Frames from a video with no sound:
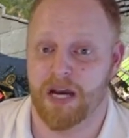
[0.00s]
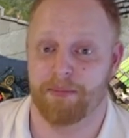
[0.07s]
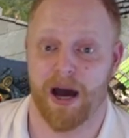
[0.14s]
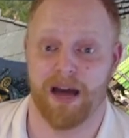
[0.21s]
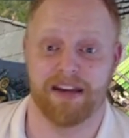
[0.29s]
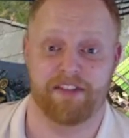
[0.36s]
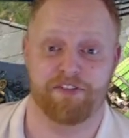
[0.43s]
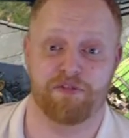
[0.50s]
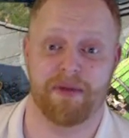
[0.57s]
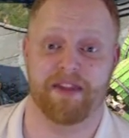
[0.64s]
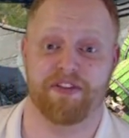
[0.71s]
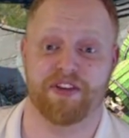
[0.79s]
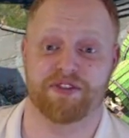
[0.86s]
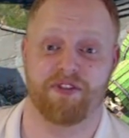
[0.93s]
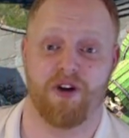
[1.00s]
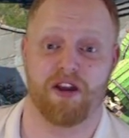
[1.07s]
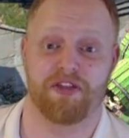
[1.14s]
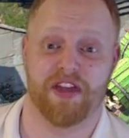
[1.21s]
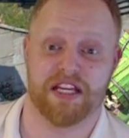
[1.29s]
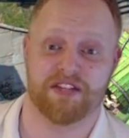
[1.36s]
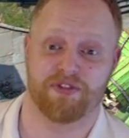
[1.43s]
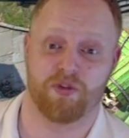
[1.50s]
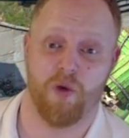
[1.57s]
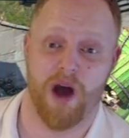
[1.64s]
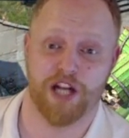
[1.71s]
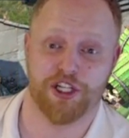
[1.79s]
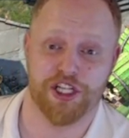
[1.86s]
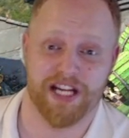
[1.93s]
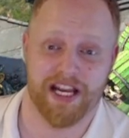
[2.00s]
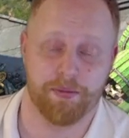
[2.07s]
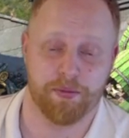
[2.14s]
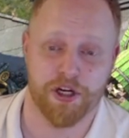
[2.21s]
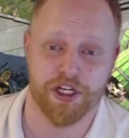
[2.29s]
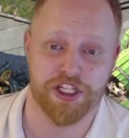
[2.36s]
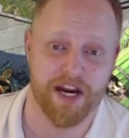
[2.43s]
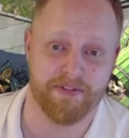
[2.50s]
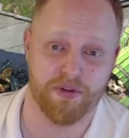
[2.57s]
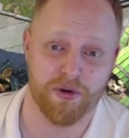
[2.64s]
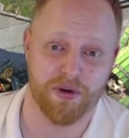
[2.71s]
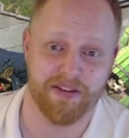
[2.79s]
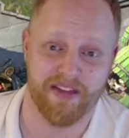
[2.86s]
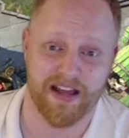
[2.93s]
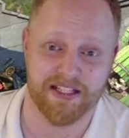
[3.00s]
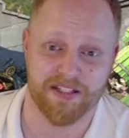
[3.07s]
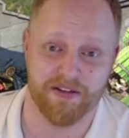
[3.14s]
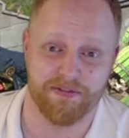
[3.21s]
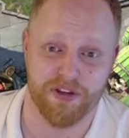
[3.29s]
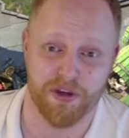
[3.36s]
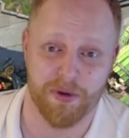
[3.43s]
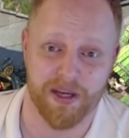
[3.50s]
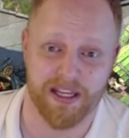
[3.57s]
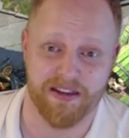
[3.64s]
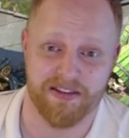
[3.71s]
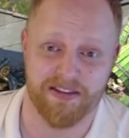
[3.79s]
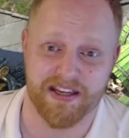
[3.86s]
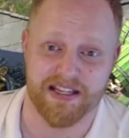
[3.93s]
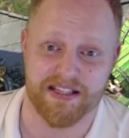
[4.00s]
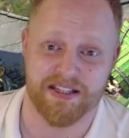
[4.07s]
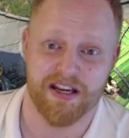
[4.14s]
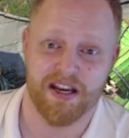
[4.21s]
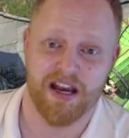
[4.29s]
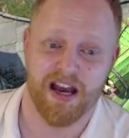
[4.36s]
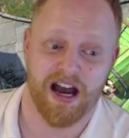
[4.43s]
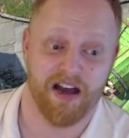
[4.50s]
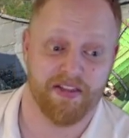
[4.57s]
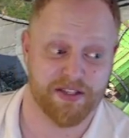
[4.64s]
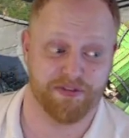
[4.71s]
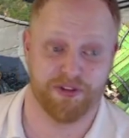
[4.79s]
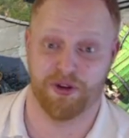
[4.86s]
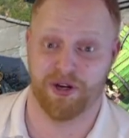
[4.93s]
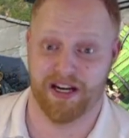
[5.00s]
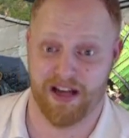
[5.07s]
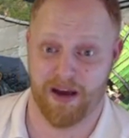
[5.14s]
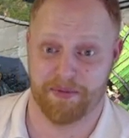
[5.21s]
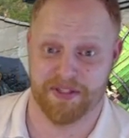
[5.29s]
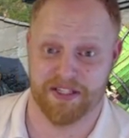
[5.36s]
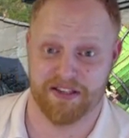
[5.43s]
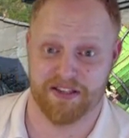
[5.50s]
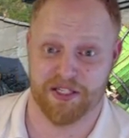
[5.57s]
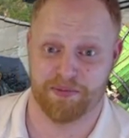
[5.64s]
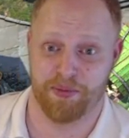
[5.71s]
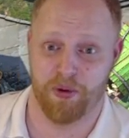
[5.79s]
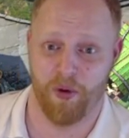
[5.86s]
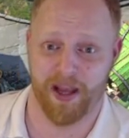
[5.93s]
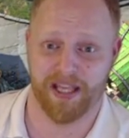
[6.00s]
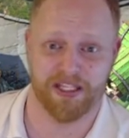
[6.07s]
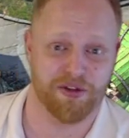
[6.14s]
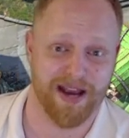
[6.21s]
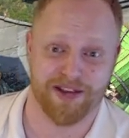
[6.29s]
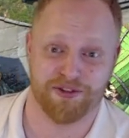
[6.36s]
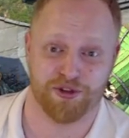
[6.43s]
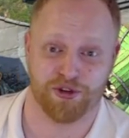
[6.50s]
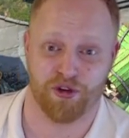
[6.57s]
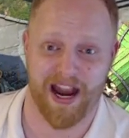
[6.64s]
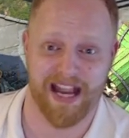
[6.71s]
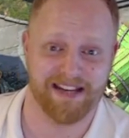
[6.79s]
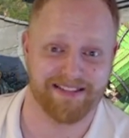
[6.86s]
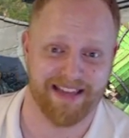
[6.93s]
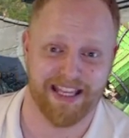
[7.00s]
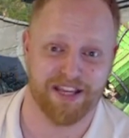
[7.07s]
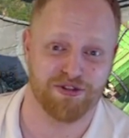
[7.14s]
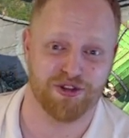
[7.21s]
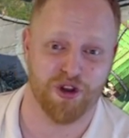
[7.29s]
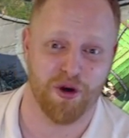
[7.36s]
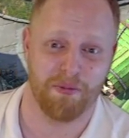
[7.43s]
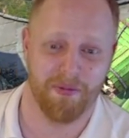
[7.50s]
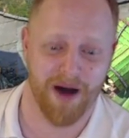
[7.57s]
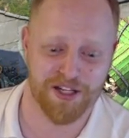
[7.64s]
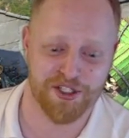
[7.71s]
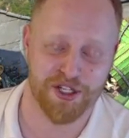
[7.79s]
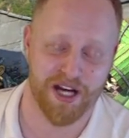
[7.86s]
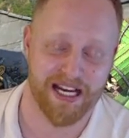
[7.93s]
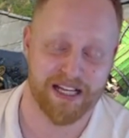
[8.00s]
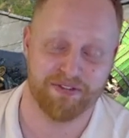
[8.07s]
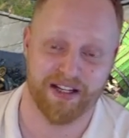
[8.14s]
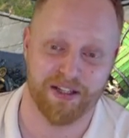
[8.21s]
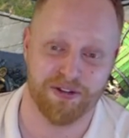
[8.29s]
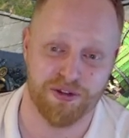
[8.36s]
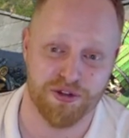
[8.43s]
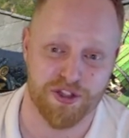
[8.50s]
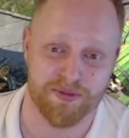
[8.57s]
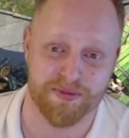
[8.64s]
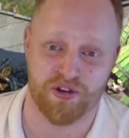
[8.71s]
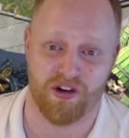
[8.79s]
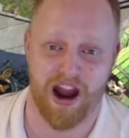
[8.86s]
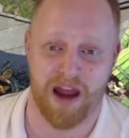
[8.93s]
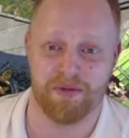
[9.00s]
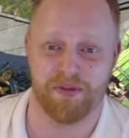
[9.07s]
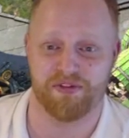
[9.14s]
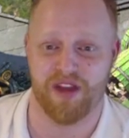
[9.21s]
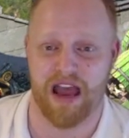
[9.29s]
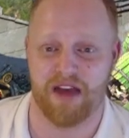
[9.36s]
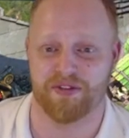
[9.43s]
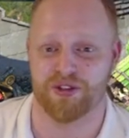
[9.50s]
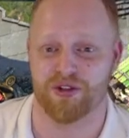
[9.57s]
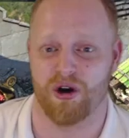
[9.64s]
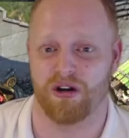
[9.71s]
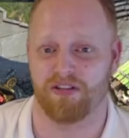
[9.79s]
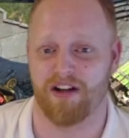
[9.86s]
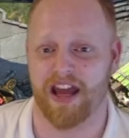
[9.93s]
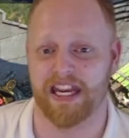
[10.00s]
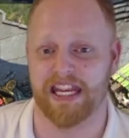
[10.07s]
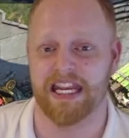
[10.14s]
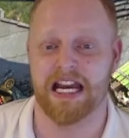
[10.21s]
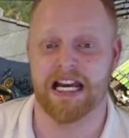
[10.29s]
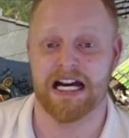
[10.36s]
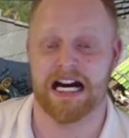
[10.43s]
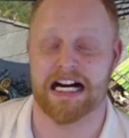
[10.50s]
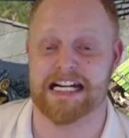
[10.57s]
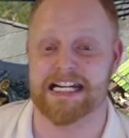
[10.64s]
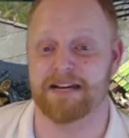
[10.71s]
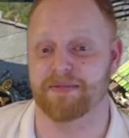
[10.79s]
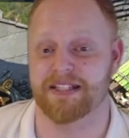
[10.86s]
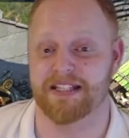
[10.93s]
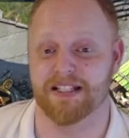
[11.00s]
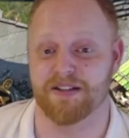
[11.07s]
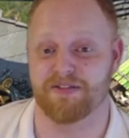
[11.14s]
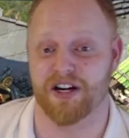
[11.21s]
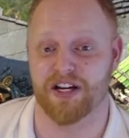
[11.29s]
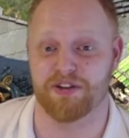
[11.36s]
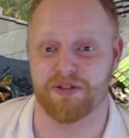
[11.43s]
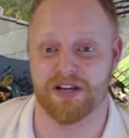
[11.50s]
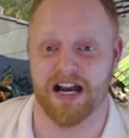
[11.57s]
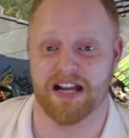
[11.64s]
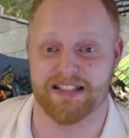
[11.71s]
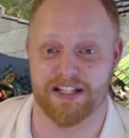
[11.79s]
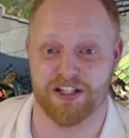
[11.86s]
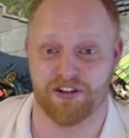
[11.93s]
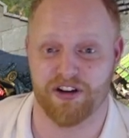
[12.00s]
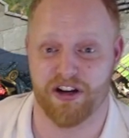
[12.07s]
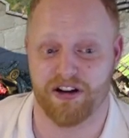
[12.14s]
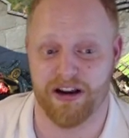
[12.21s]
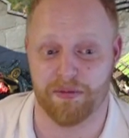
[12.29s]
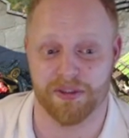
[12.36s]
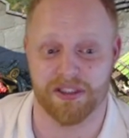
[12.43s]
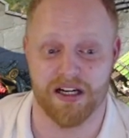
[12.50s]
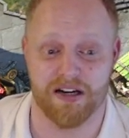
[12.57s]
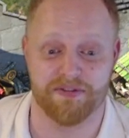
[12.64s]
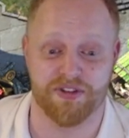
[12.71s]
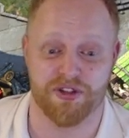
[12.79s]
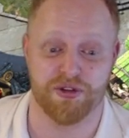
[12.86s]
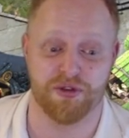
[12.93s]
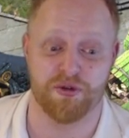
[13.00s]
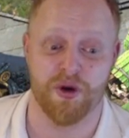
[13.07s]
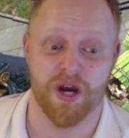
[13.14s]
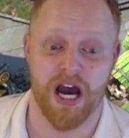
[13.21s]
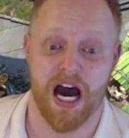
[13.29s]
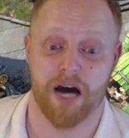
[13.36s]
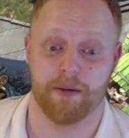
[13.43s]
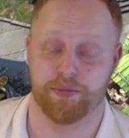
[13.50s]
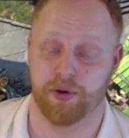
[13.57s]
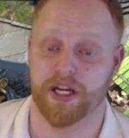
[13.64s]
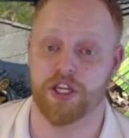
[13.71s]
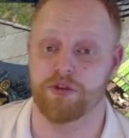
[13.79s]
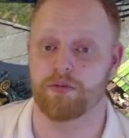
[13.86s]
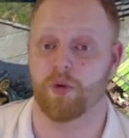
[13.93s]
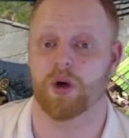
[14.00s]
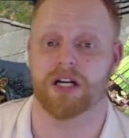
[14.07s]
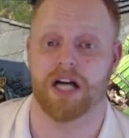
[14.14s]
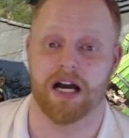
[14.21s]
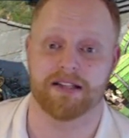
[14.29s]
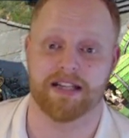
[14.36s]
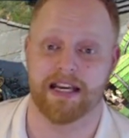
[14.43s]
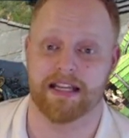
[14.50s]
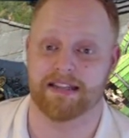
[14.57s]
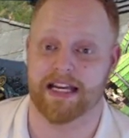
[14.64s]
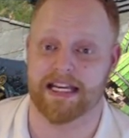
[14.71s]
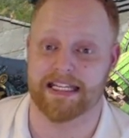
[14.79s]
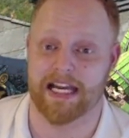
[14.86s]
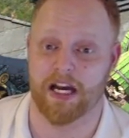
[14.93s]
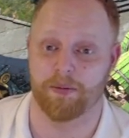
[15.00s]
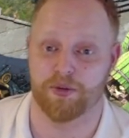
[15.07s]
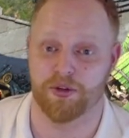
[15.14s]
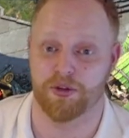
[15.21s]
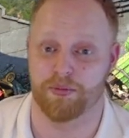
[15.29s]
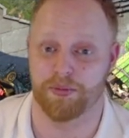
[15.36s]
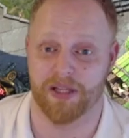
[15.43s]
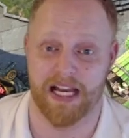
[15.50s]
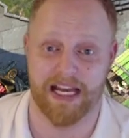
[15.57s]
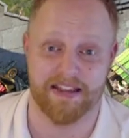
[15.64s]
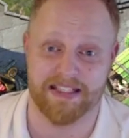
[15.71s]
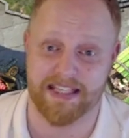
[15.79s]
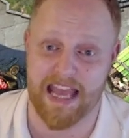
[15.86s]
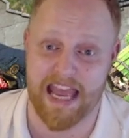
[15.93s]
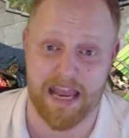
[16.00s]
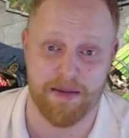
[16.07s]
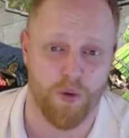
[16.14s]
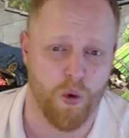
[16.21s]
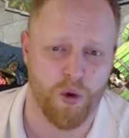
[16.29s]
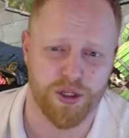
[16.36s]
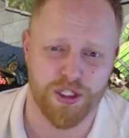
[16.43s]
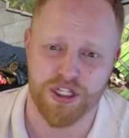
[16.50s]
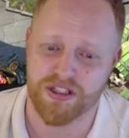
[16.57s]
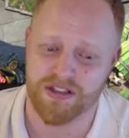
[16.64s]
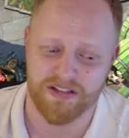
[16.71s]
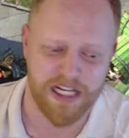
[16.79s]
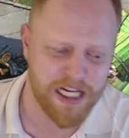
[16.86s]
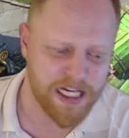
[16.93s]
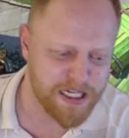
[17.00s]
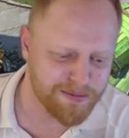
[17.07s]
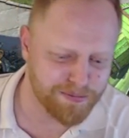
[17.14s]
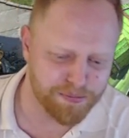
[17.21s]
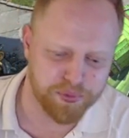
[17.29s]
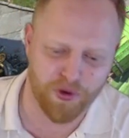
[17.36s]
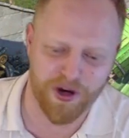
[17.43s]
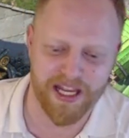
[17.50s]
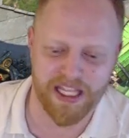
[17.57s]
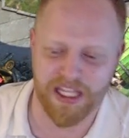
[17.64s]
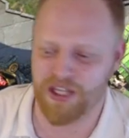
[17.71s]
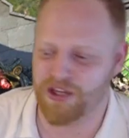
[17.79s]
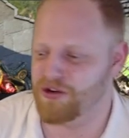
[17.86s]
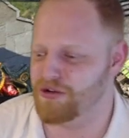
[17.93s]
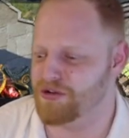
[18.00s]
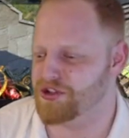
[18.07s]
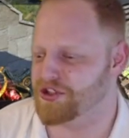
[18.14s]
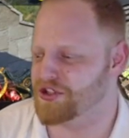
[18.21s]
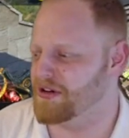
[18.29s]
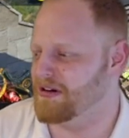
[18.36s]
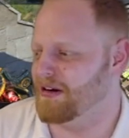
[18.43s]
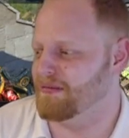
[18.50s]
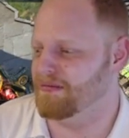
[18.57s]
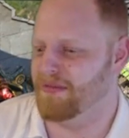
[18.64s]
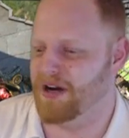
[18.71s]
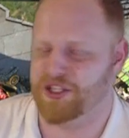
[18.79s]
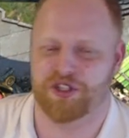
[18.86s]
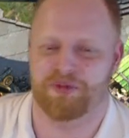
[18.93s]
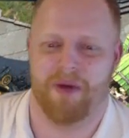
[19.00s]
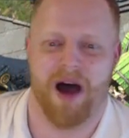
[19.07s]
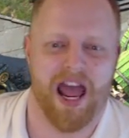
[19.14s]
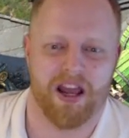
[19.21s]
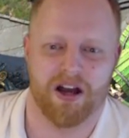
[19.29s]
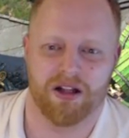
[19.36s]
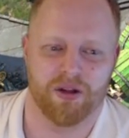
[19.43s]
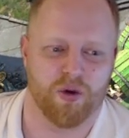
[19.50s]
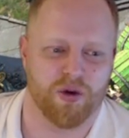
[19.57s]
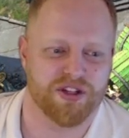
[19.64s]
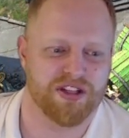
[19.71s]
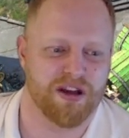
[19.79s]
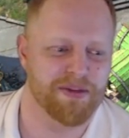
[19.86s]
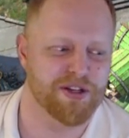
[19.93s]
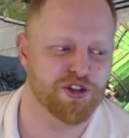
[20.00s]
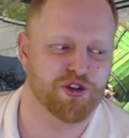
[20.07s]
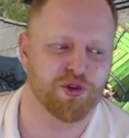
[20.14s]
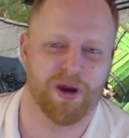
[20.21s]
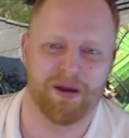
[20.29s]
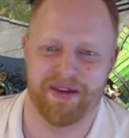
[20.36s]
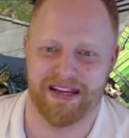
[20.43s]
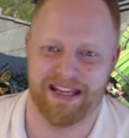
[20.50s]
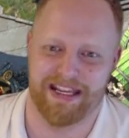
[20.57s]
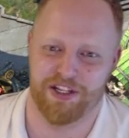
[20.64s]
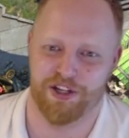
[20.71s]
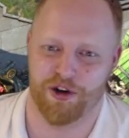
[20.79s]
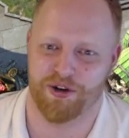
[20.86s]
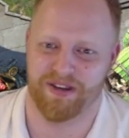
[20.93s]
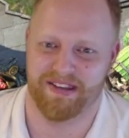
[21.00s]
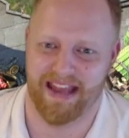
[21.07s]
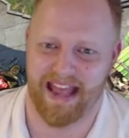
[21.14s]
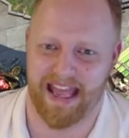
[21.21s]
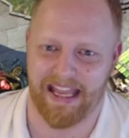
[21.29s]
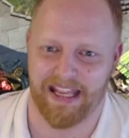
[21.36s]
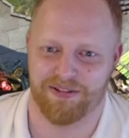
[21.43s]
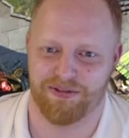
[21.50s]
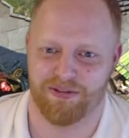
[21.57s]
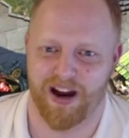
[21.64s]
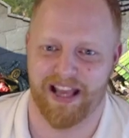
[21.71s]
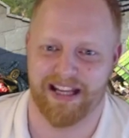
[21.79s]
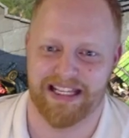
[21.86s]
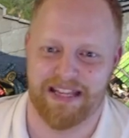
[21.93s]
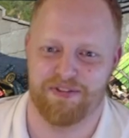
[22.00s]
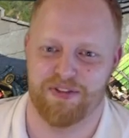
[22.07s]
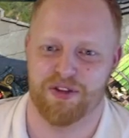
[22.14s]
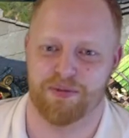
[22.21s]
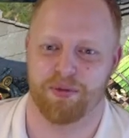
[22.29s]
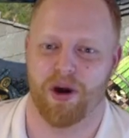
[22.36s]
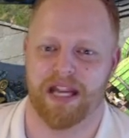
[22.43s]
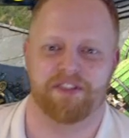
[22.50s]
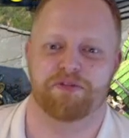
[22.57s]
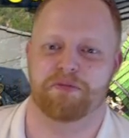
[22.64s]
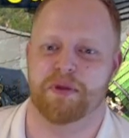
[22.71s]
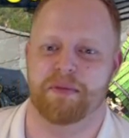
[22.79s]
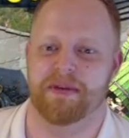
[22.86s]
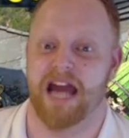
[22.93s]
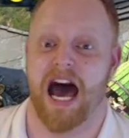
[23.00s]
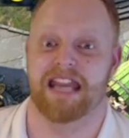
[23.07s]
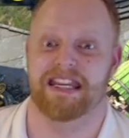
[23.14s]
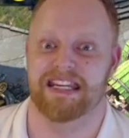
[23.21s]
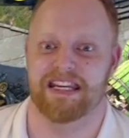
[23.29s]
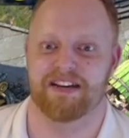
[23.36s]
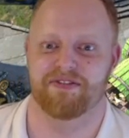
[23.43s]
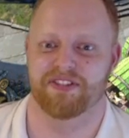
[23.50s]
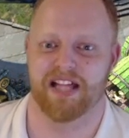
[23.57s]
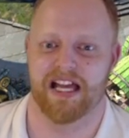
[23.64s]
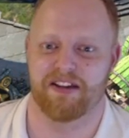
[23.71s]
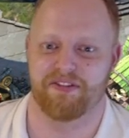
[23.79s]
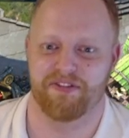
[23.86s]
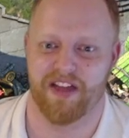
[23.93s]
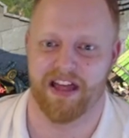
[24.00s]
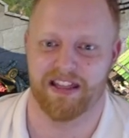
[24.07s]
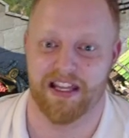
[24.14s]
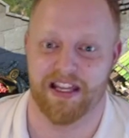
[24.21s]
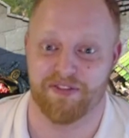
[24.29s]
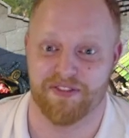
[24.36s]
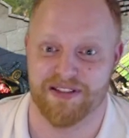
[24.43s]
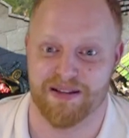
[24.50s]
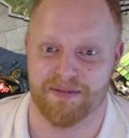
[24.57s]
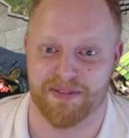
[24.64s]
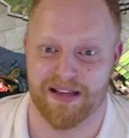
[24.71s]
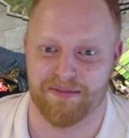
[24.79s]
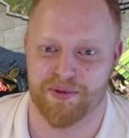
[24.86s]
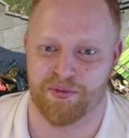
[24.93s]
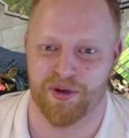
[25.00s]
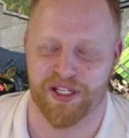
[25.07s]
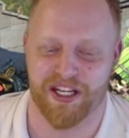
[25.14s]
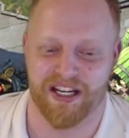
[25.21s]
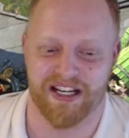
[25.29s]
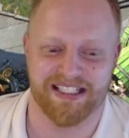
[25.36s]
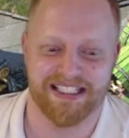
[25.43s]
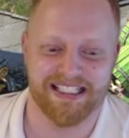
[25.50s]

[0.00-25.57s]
But if you've made it this far, thanks for watching. I appreciate everyone that's viewing this, that's viewed it up until this point. You guys are great. Thank you so much. I invite you to subscribe if you haven't already. I am still a very new content creator and would love to bring you more content that can help you play this game, or just bring you a smile or some enjoyment in your day, right? And give you the break from the monotony of life that life can sometimes bring you.